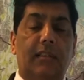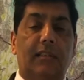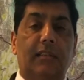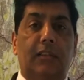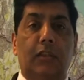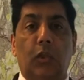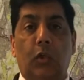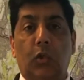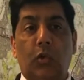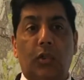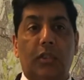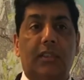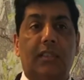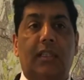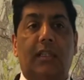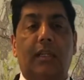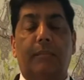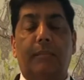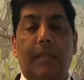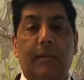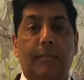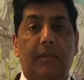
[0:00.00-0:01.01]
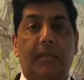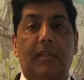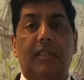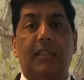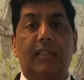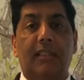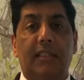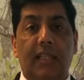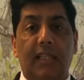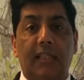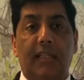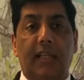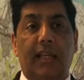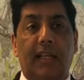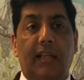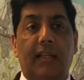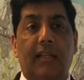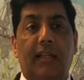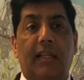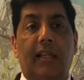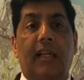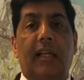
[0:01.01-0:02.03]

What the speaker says: tours so that people can see that.